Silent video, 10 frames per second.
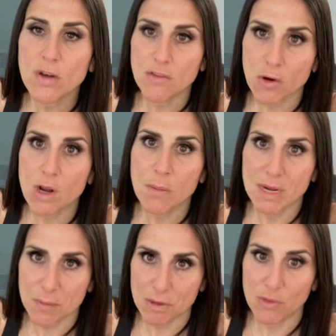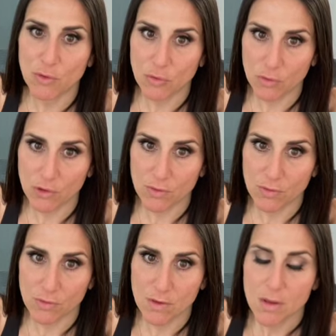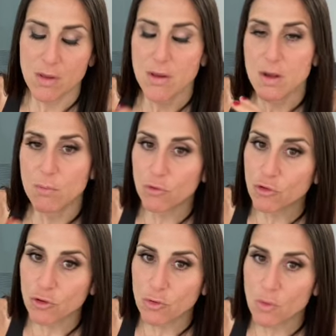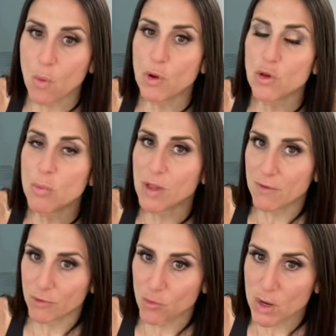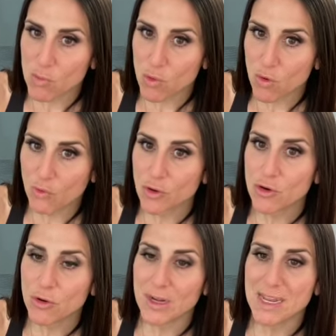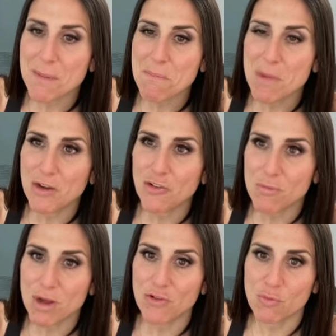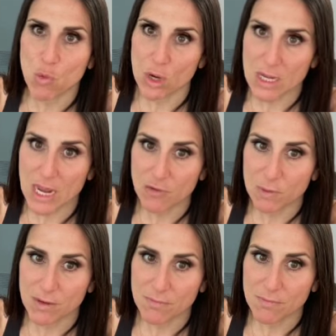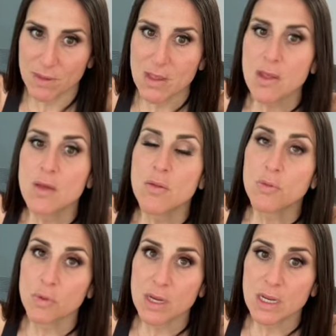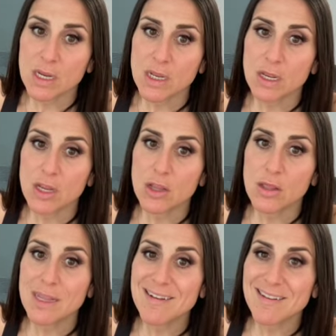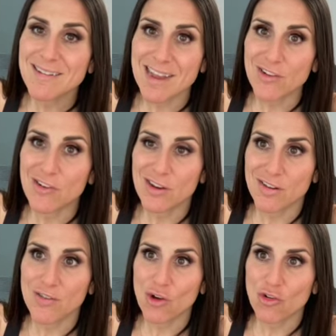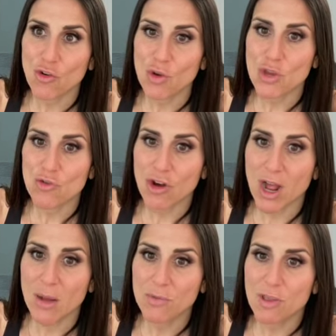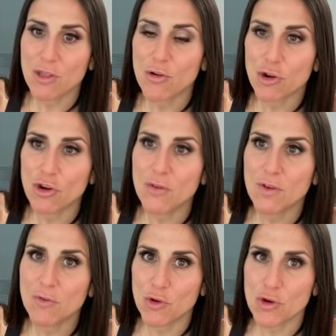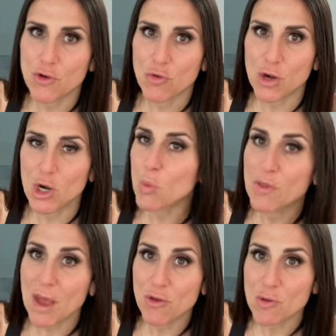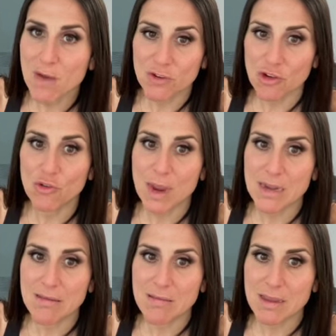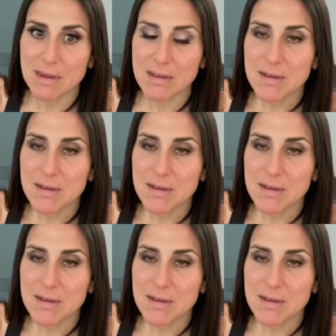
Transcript: start coming up in their searches. Number 2, when you apply for the right roles, you're going to get much, much more engagement. 3, LinkedIn's actually going to start showing you jobs that are a good fit for your career without you having to do anything.